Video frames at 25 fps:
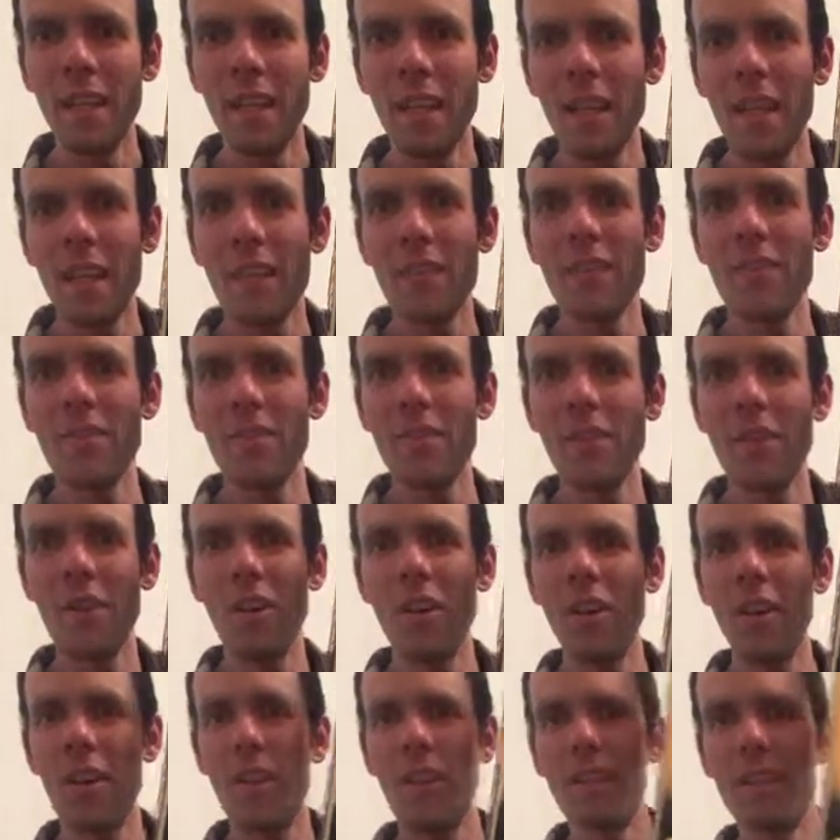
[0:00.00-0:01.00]
It's
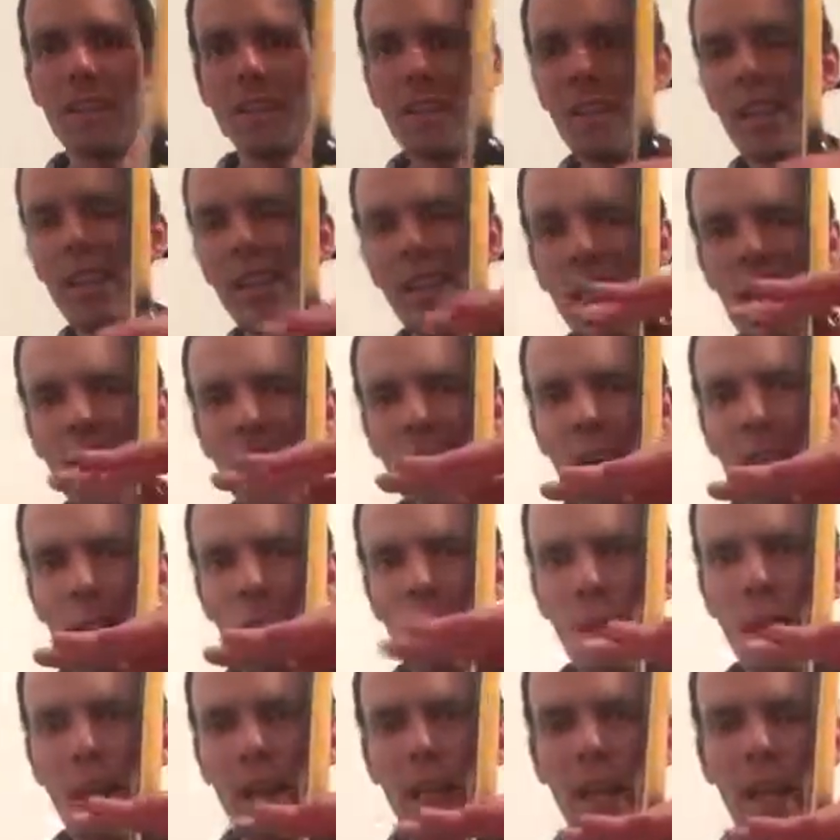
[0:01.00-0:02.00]
not. It's
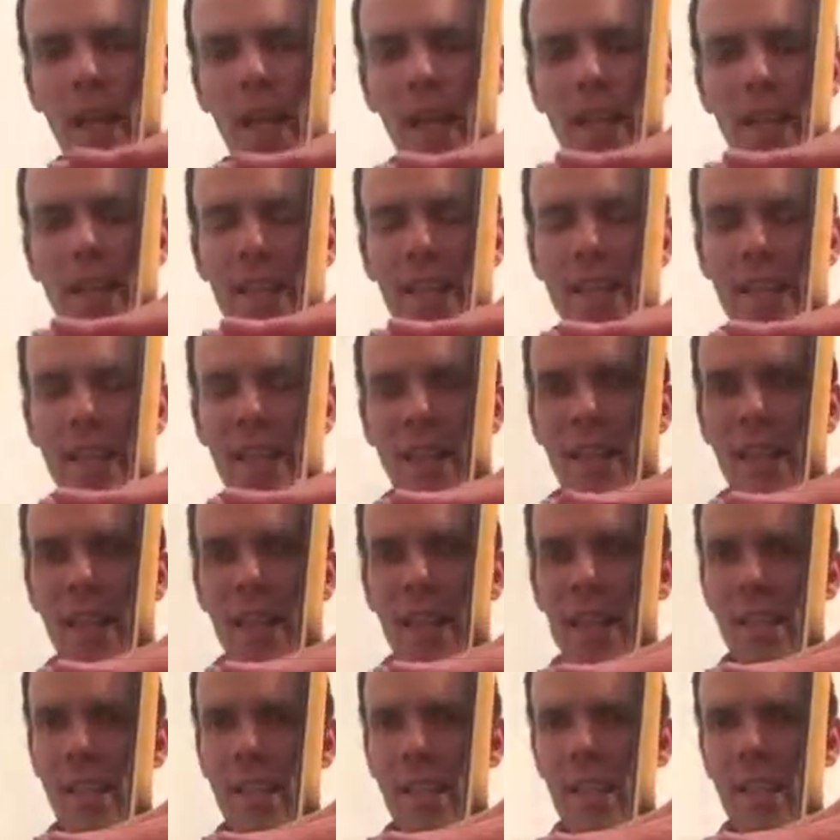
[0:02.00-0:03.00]
one line is like
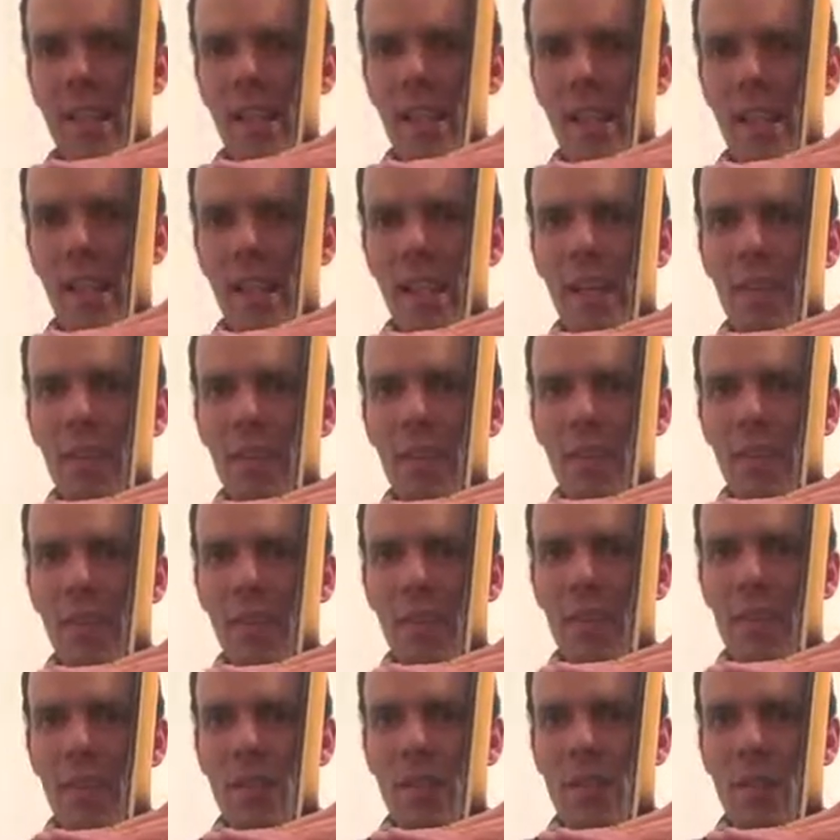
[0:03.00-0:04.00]
this, and the line in
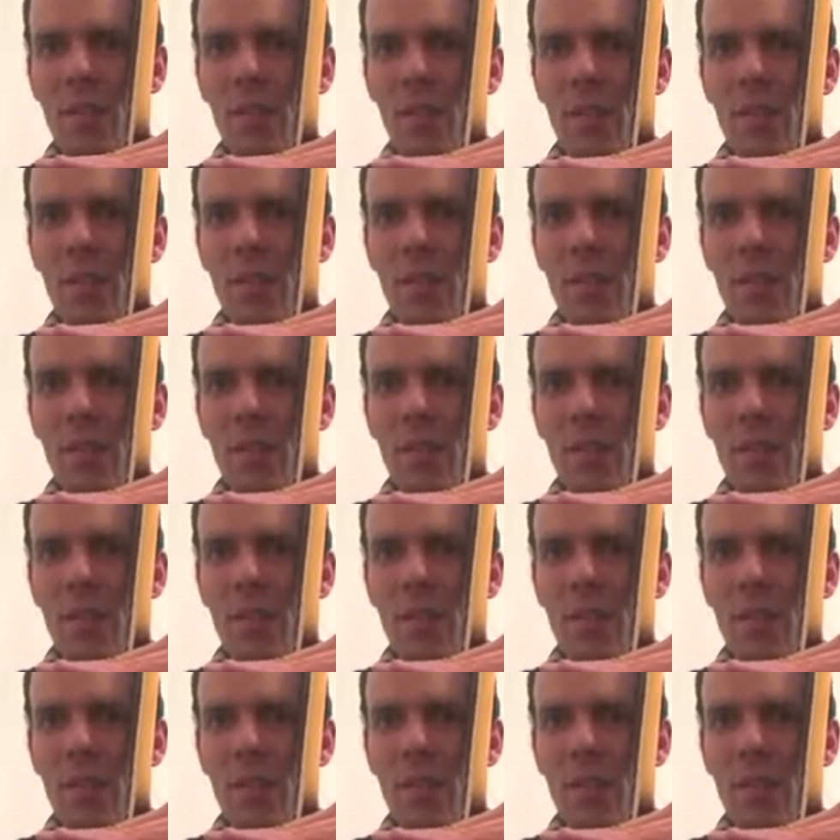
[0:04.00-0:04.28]
front is